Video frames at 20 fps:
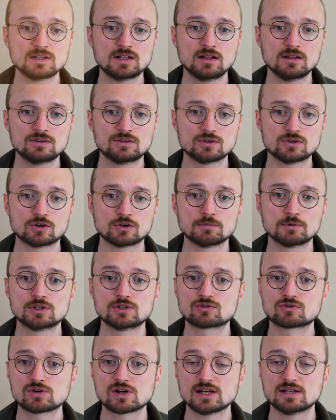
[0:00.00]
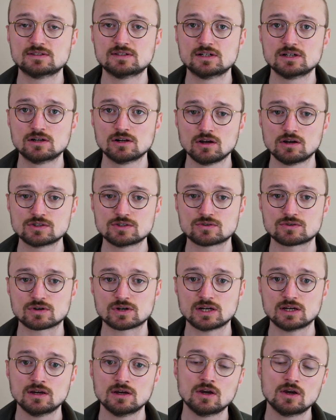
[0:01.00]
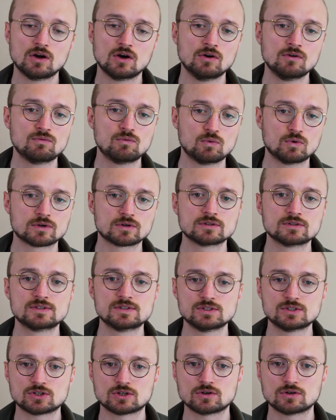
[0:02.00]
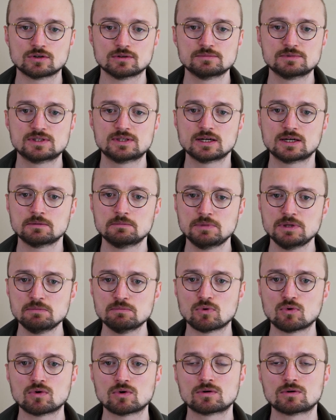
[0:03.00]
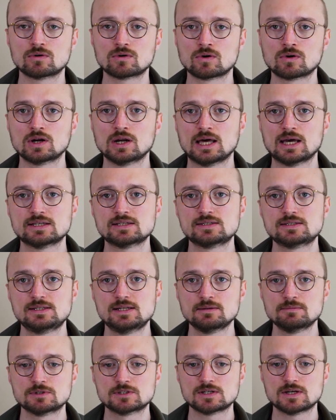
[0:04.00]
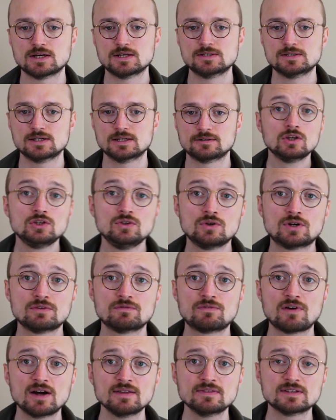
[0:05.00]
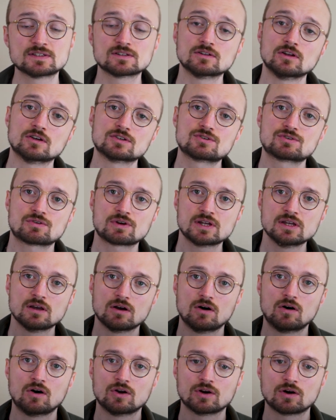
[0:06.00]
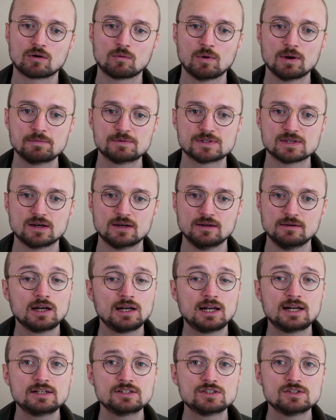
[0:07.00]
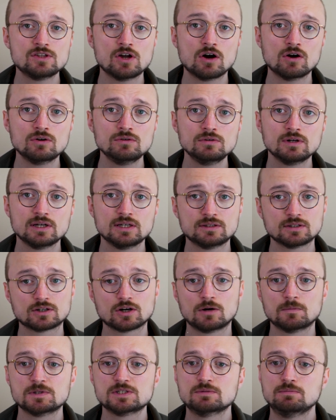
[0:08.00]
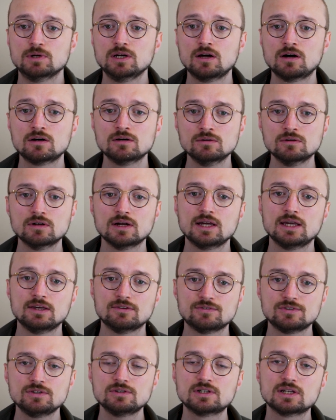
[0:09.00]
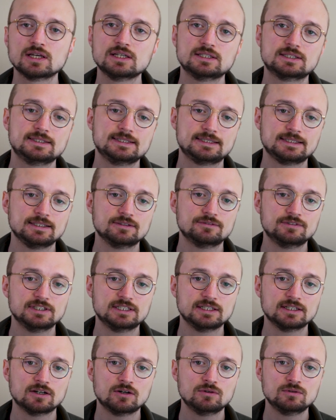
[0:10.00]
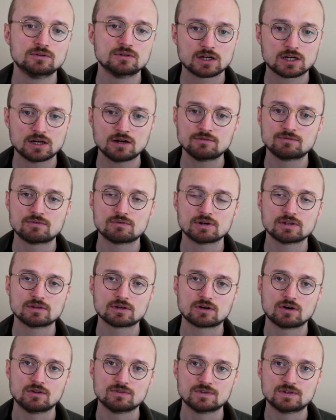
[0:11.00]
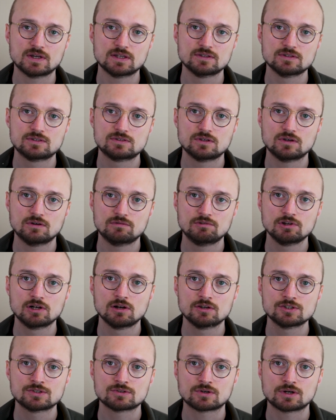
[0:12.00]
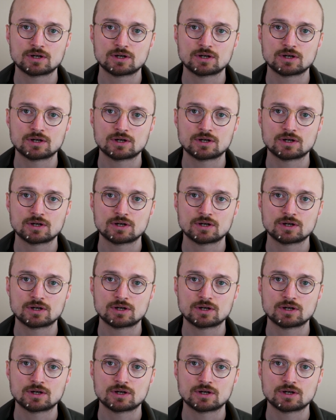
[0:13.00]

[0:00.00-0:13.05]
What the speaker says: Health Europe has created a glossary of words and terms that can be more or less stigmatizing. You can find this glossary on our website. Let us know in the comments below if you'd like to see a video covering the contents of the glossary.